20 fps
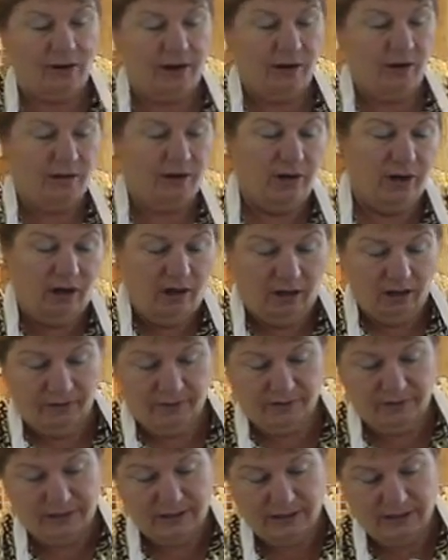around all
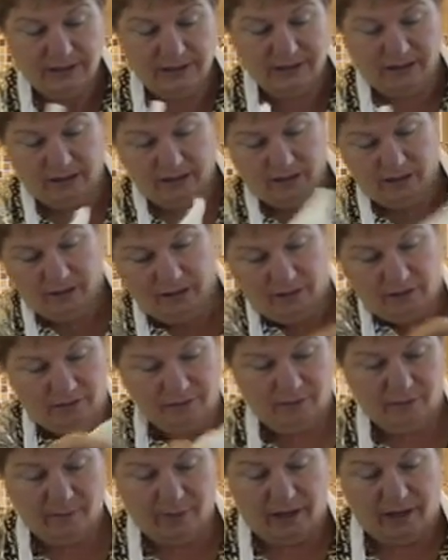of this, all
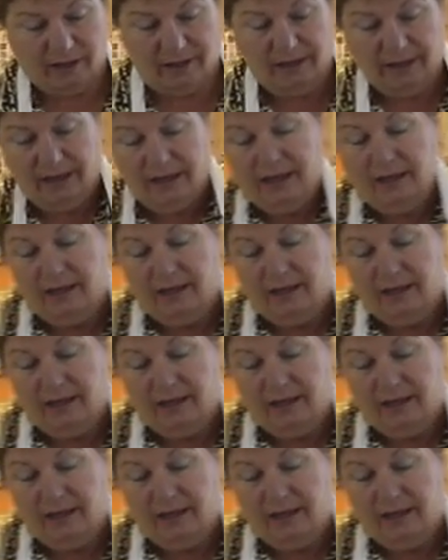of the body.